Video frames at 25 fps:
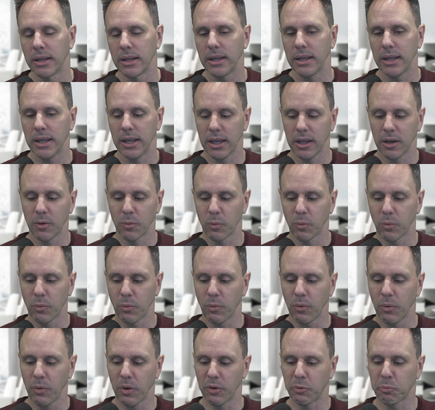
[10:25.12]
And
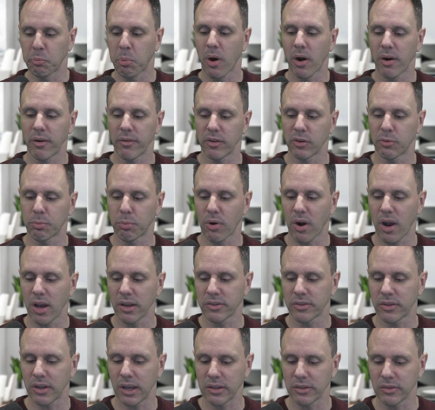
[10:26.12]
as part of this
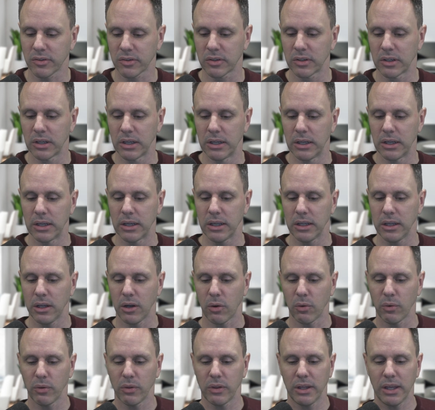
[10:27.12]
process,
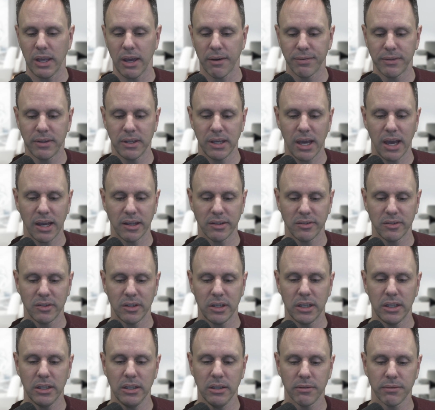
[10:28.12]
the
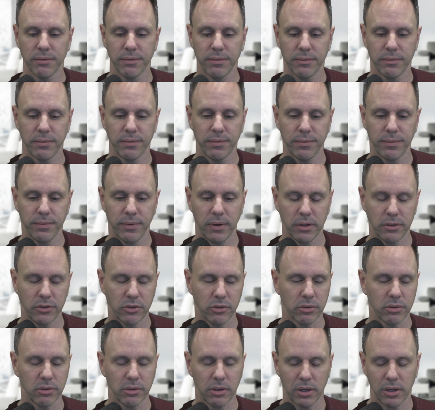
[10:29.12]
FDIC,
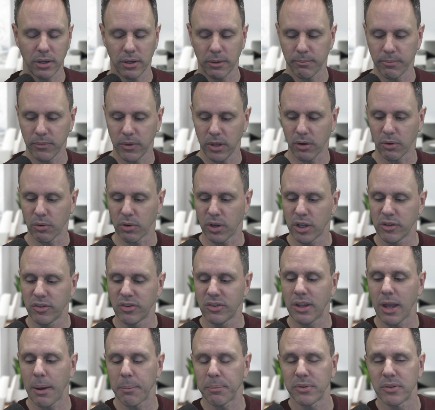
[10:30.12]
federal,
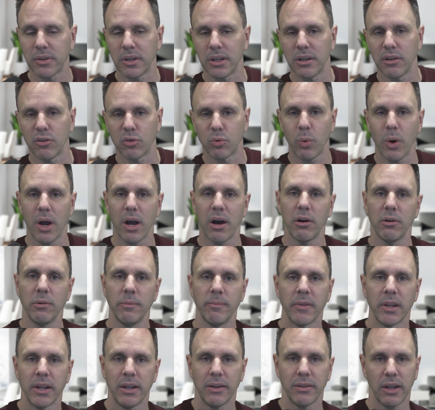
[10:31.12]
steps in as
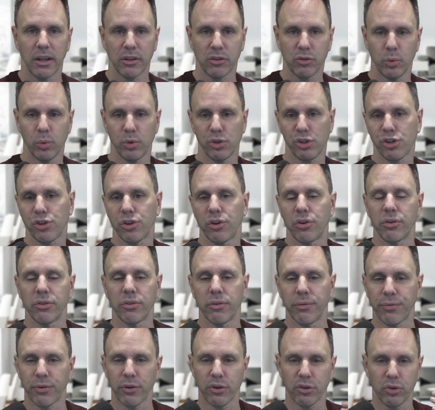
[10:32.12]
well. That's who insures
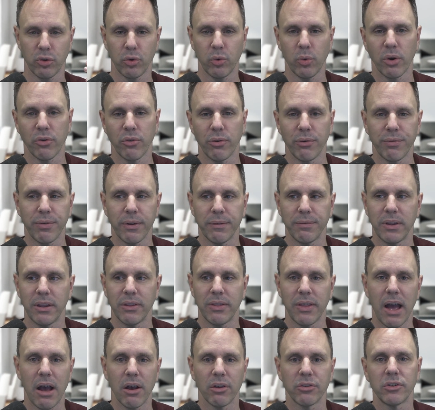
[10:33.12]
the first
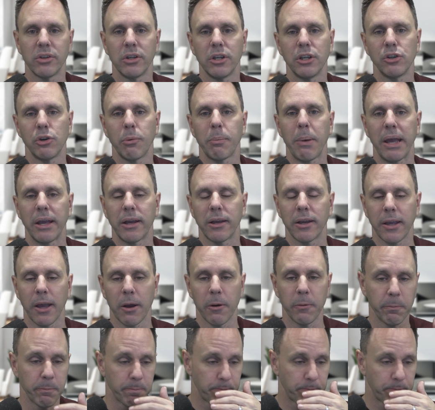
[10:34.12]
$250,000 in your bank account.